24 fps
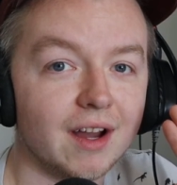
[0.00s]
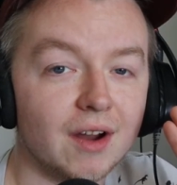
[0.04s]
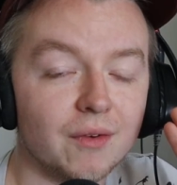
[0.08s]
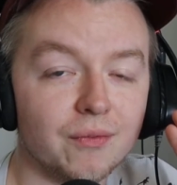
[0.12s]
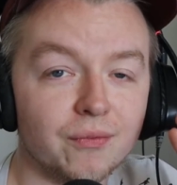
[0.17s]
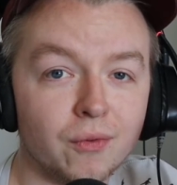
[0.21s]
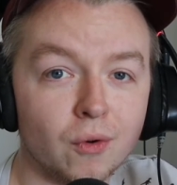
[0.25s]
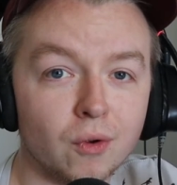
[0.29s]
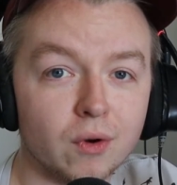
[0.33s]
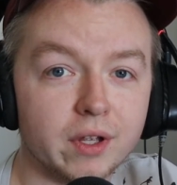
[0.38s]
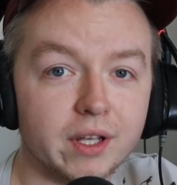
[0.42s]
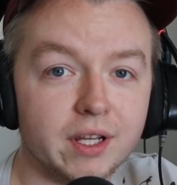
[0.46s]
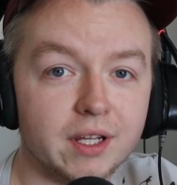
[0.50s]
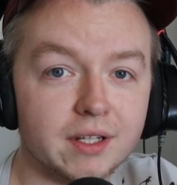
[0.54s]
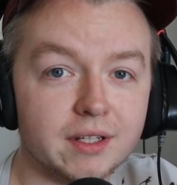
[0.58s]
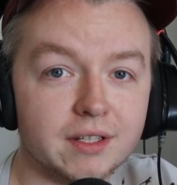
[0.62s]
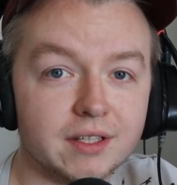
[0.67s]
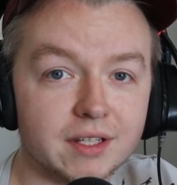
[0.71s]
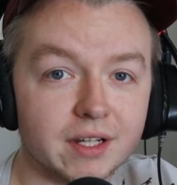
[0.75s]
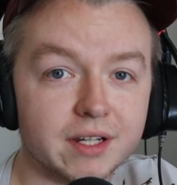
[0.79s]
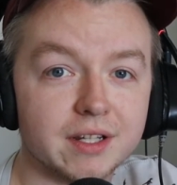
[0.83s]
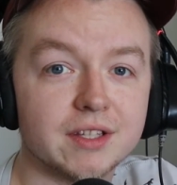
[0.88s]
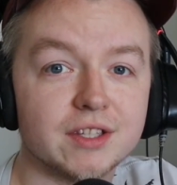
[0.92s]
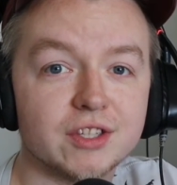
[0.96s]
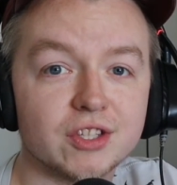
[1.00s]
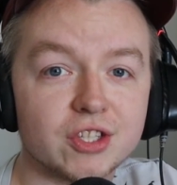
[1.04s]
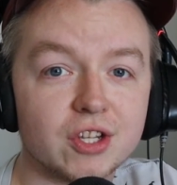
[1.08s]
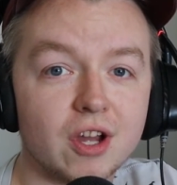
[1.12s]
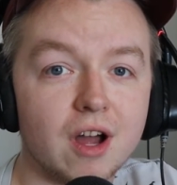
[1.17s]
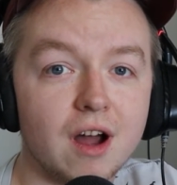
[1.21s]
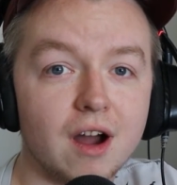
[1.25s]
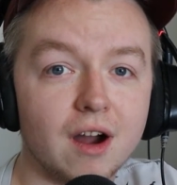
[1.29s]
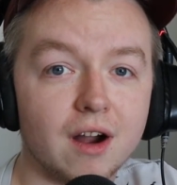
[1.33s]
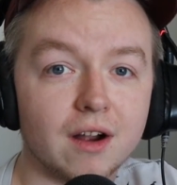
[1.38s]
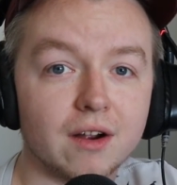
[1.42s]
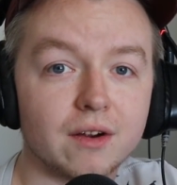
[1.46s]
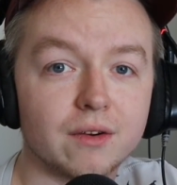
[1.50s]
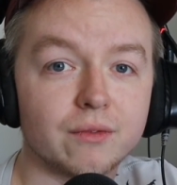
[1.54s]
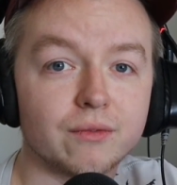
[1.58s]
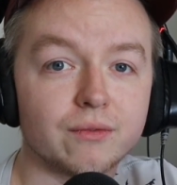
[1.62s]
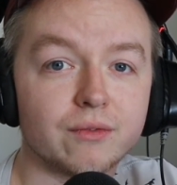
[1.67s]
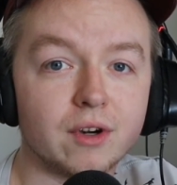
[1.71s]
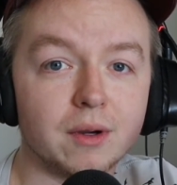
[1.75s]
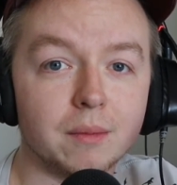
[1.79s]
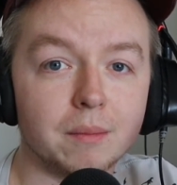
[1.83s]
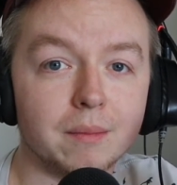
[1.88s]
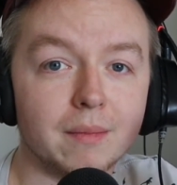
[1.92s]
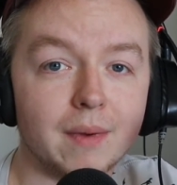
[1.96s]
a fully done song
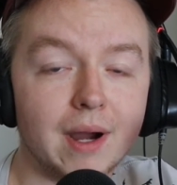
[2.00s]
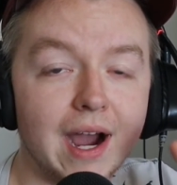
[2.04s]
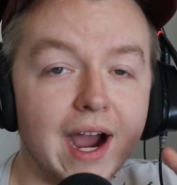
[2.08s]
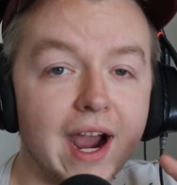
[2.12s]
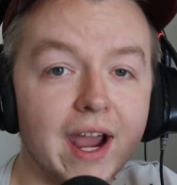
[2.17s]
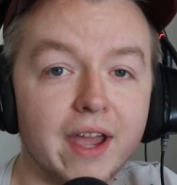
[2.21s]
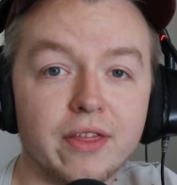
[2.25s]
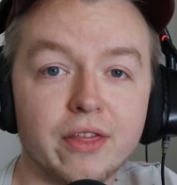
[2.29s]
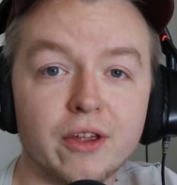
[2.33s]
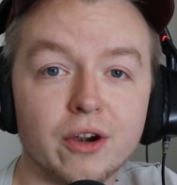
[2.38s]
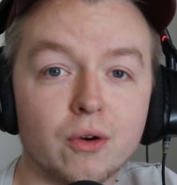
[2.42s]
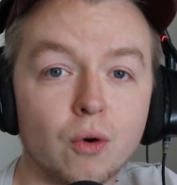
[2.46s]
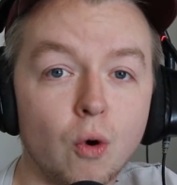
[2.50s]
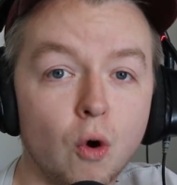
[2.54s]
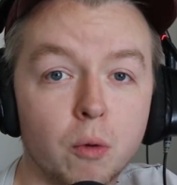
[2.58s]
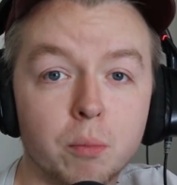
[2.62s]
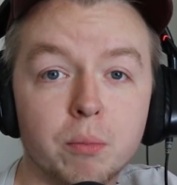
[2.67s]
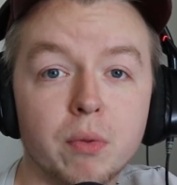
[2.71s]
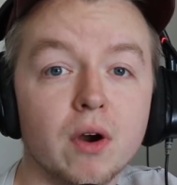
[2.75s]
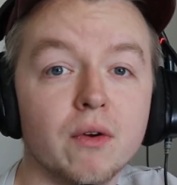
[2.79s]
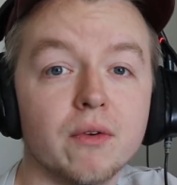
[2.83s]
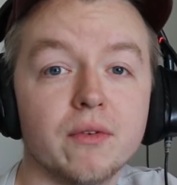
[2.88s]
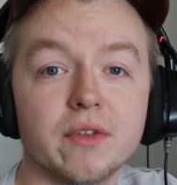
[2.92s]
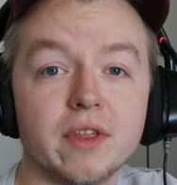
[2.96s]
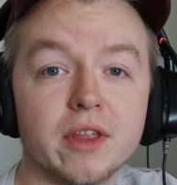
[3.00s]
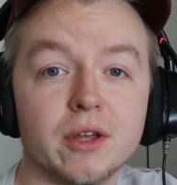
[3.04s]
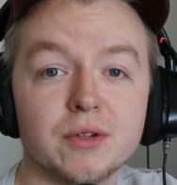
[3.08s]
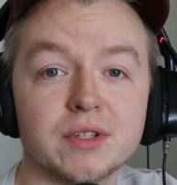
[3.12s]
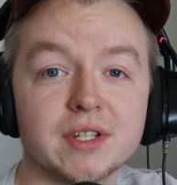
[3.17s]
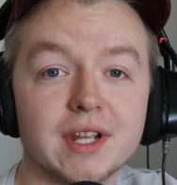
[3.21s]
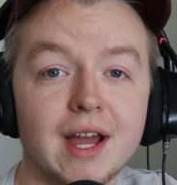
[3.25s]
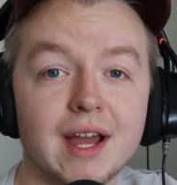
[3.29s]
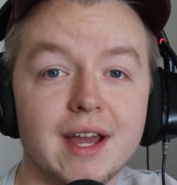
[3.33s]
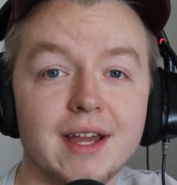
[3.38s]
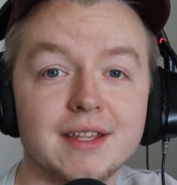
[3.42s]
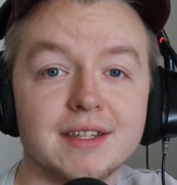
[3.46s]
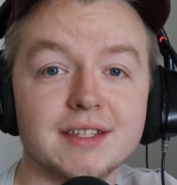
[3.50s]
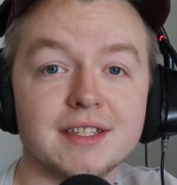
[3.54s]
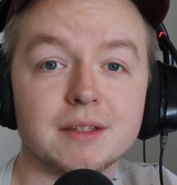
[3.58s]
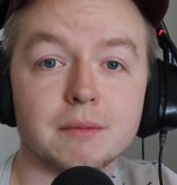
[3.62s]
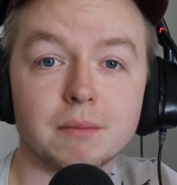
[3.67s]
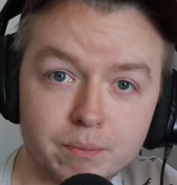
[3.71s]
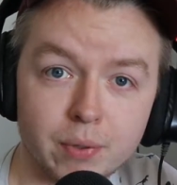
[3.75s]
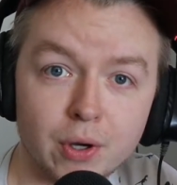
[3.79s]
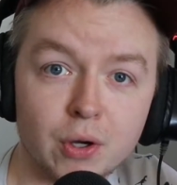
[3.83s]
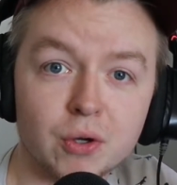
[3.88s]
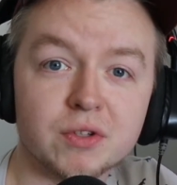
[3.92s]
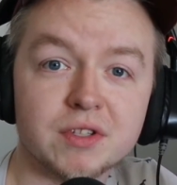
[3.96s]
from either or both of those guys,
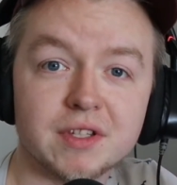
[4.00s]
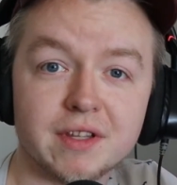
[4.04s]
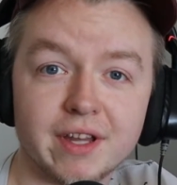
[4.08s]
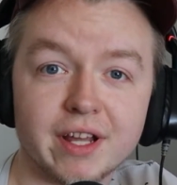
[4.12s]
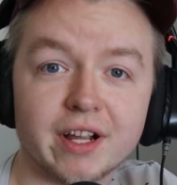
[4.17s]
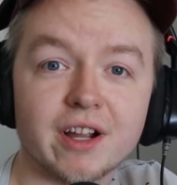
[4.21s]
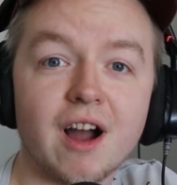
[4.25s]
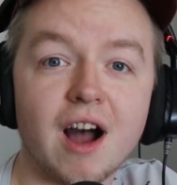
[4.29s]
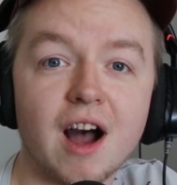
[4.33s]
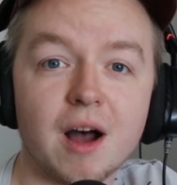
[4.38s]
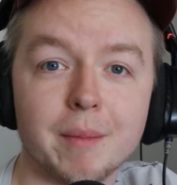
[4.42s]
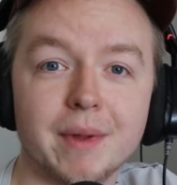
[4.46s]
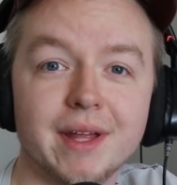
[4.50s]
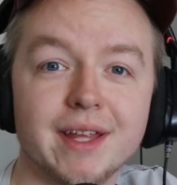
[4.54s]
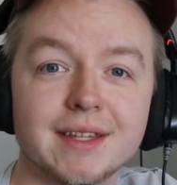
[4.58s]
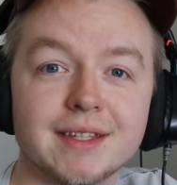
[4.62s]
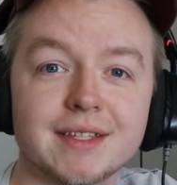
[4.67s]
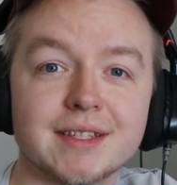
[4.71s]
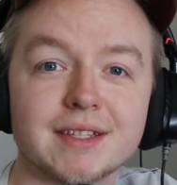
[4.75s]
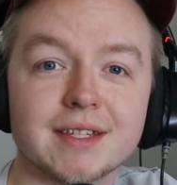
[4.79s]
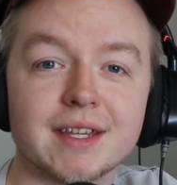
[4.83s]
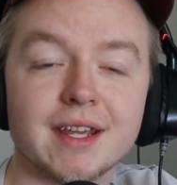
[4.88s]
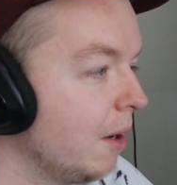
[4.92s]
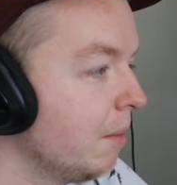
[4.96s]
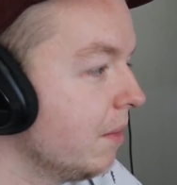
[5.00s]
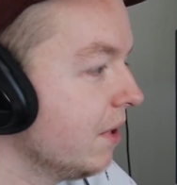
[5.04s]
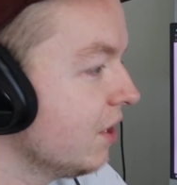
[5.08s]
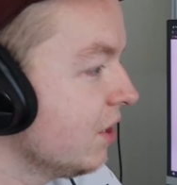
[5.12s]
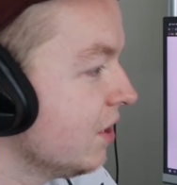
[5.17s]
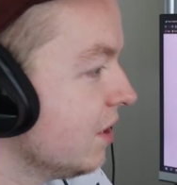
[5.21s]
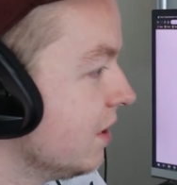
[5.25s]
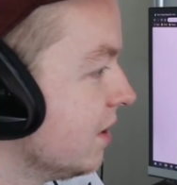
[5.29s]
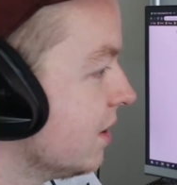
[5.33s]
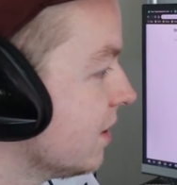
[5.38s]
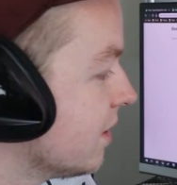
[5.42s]
post in the comments how much